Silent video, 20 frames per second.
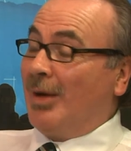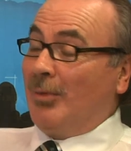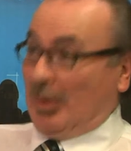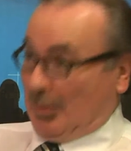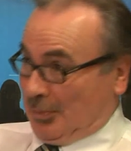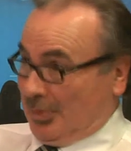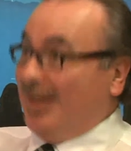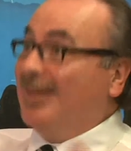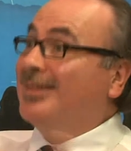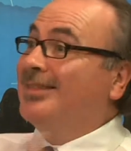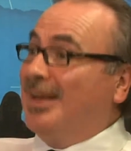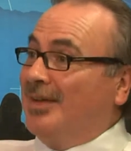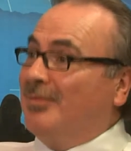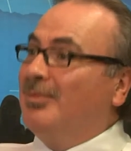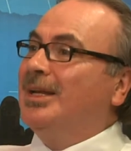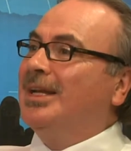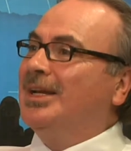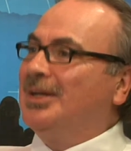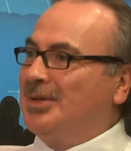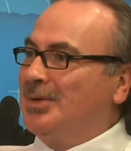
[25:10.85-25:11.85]
Well, please give me
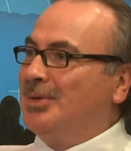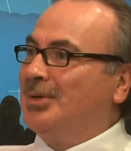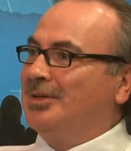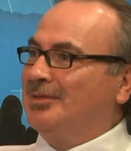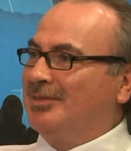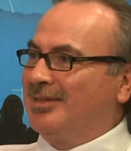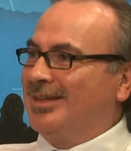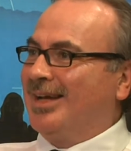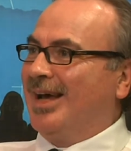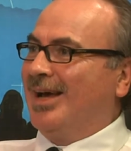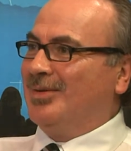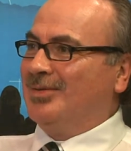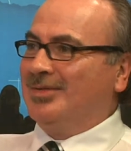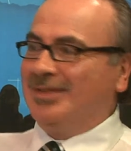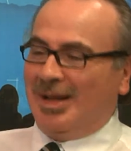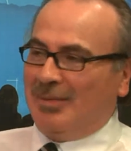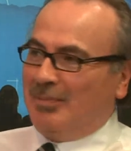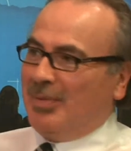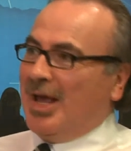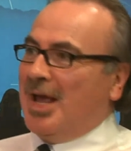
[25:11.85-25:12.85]
the 200,000,
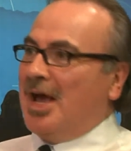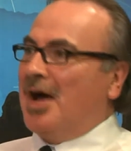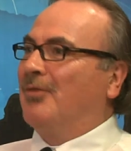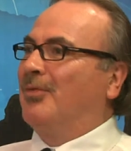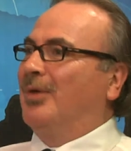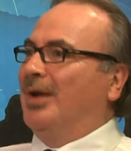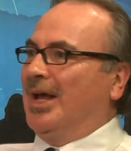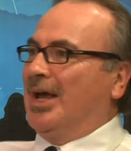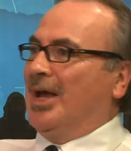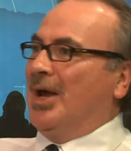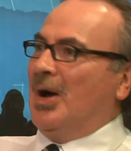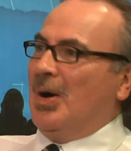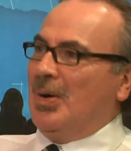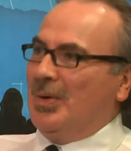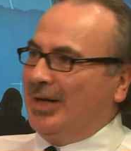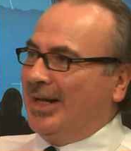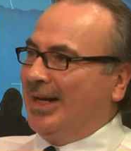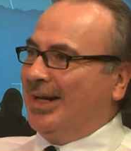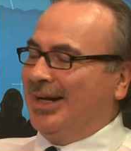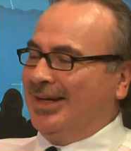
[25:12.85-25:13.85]
I'll pay off what I owe,
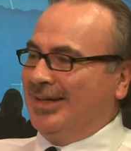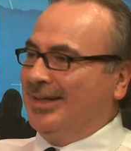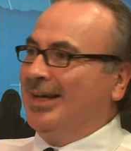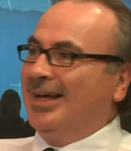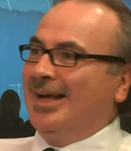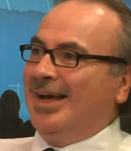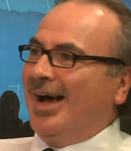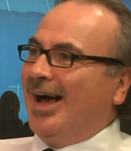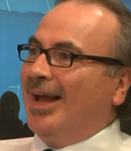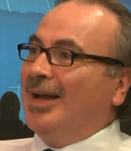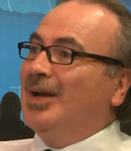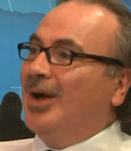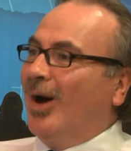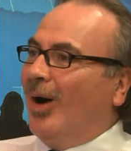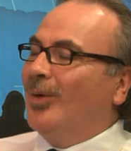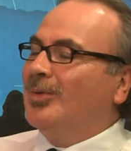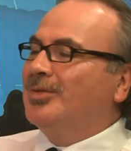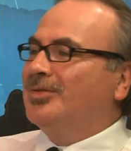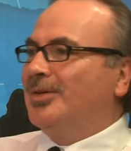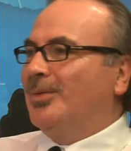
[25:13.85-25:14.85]
and then I'll
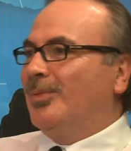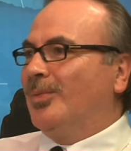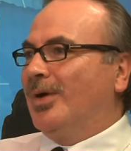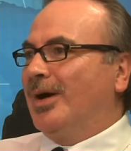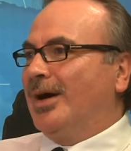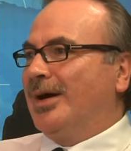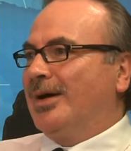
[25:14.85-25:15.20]
go somewhere,